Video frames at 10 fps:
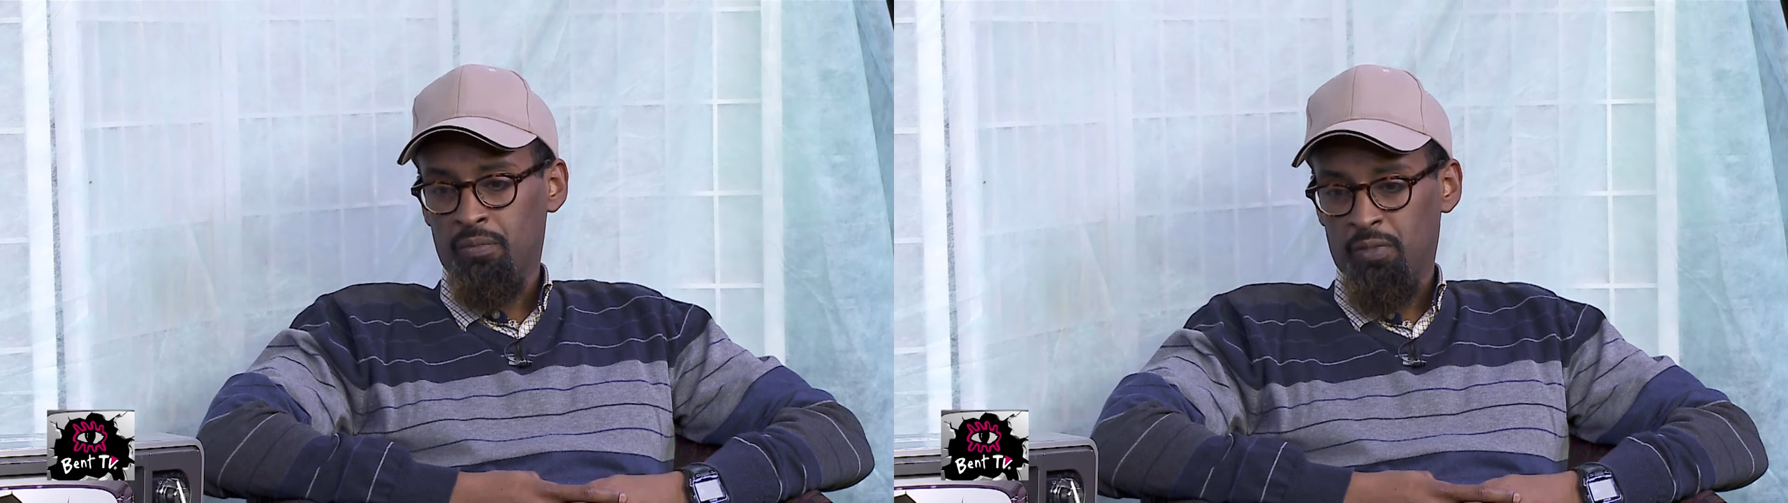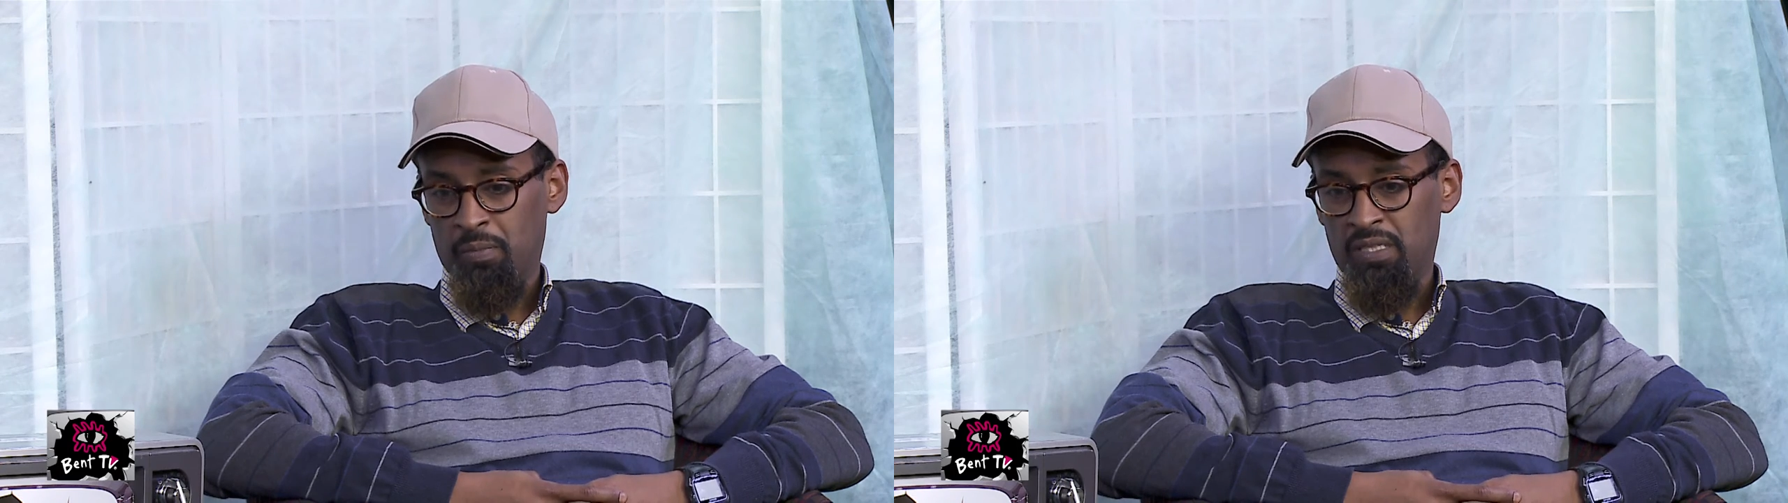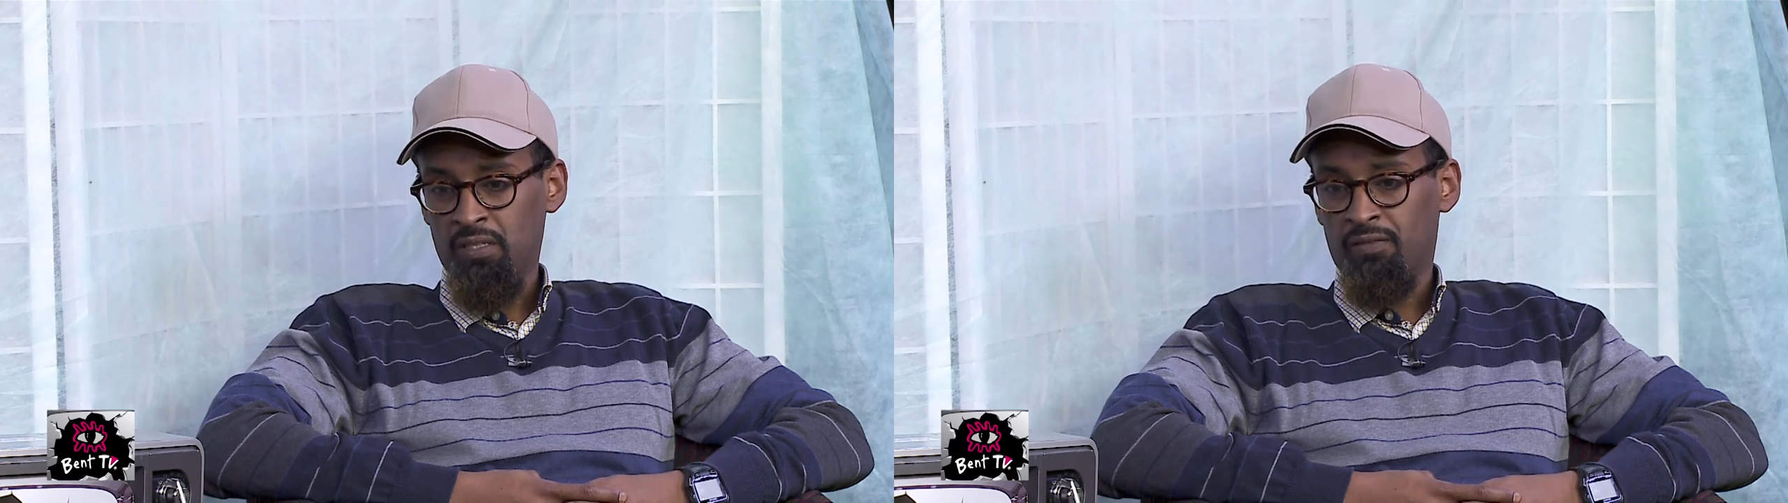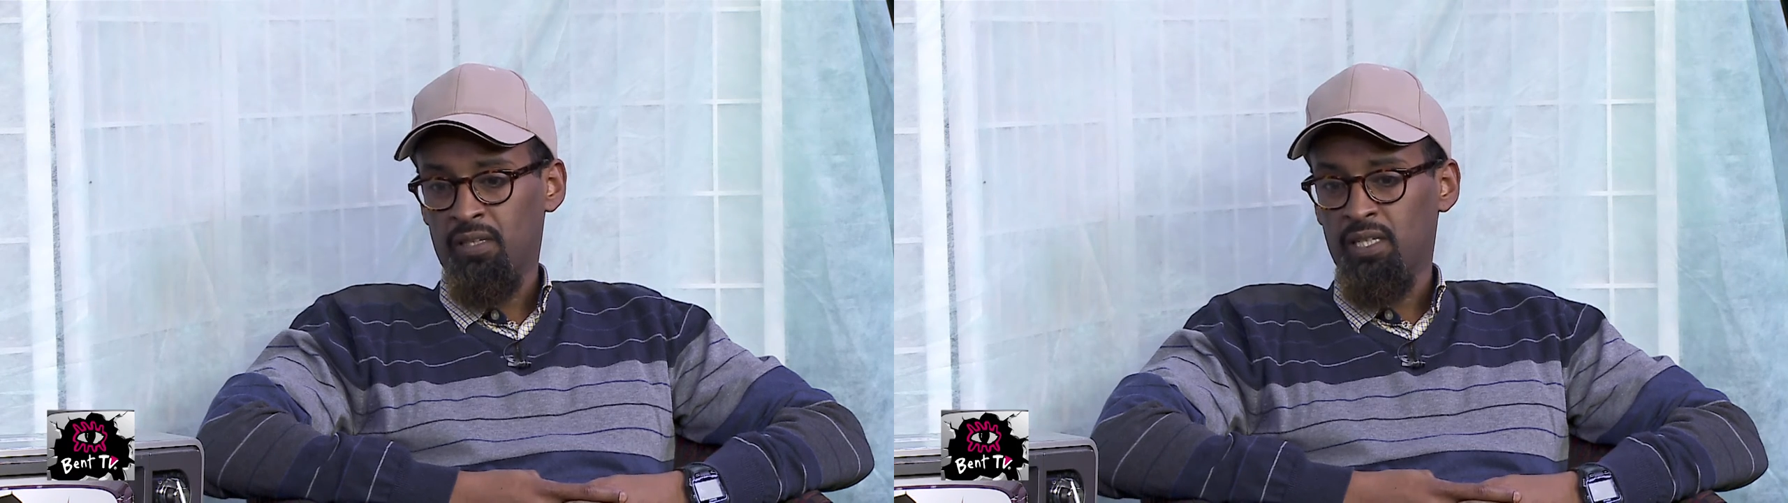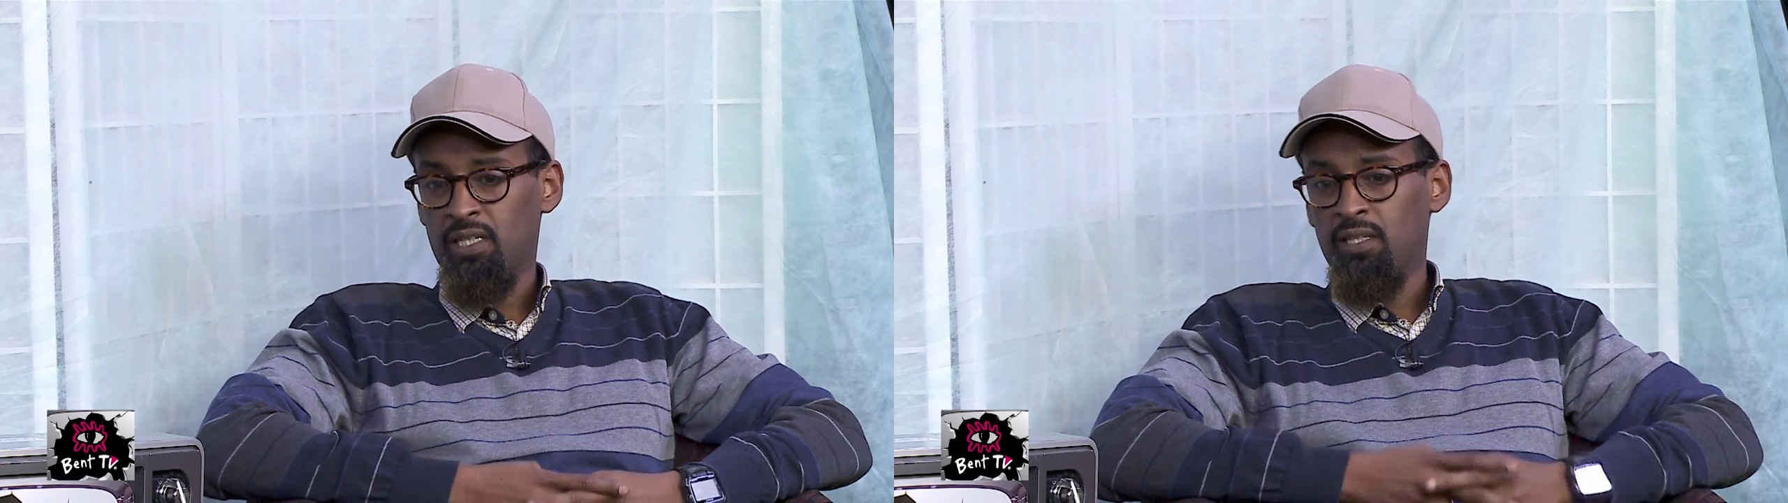
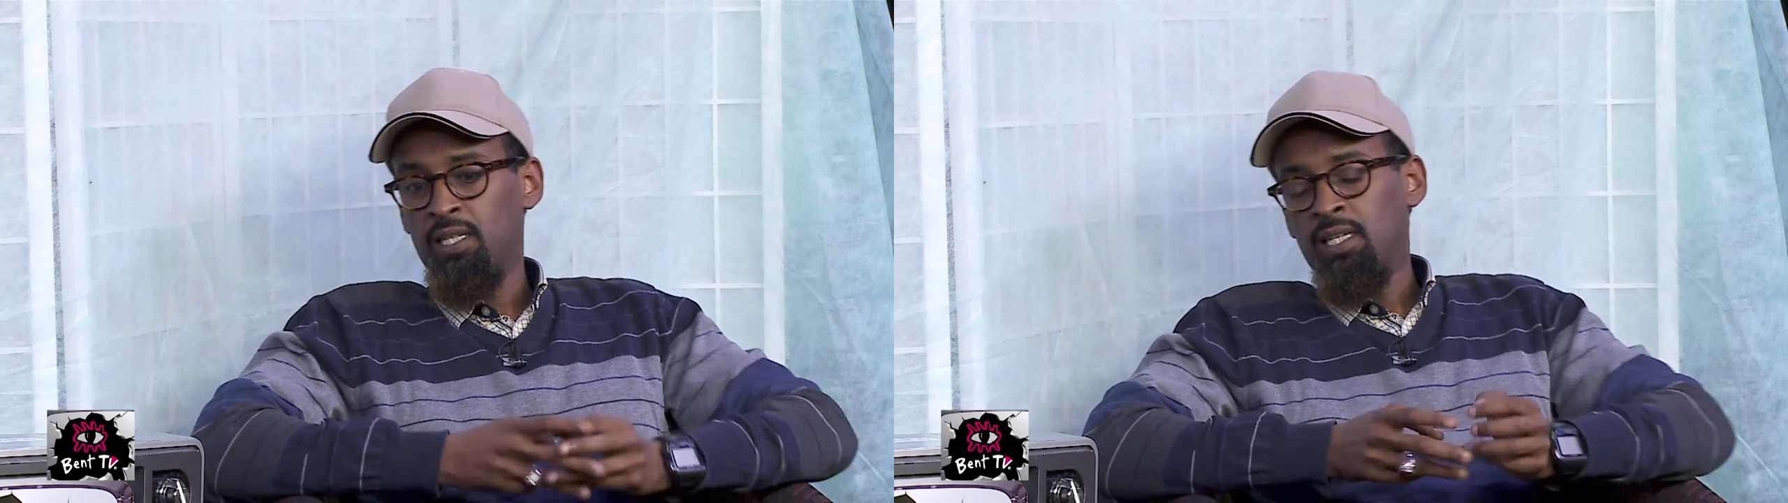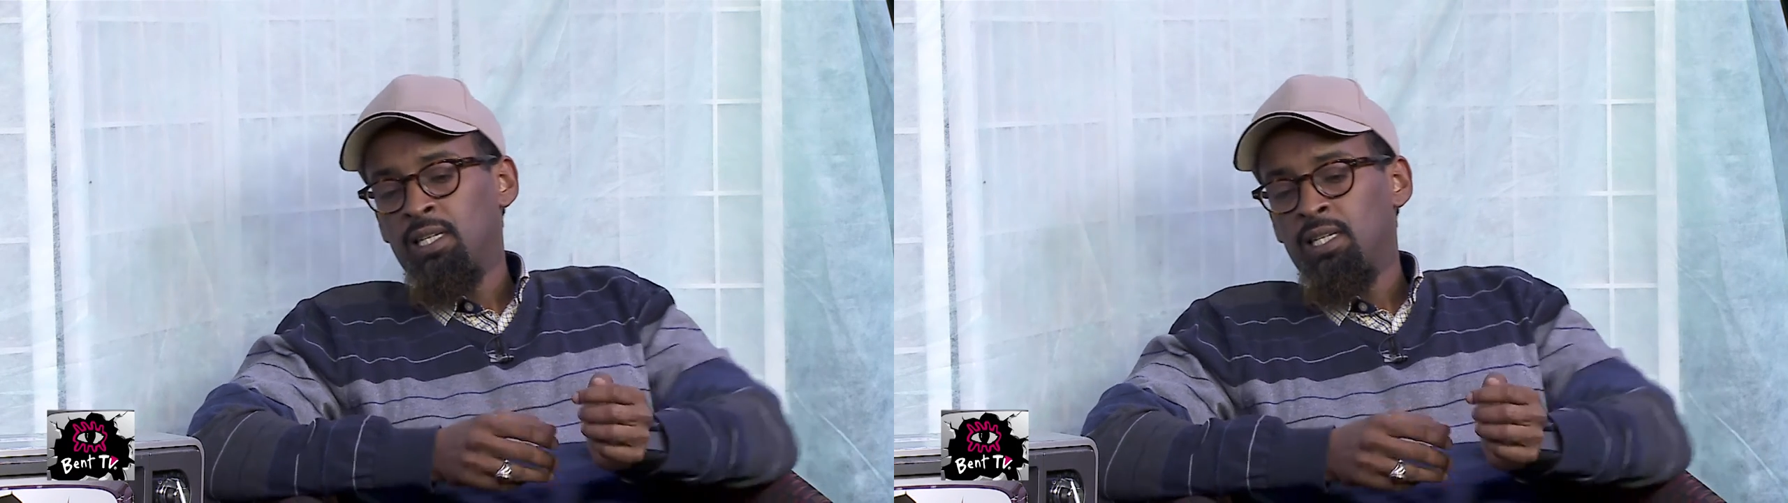specifically,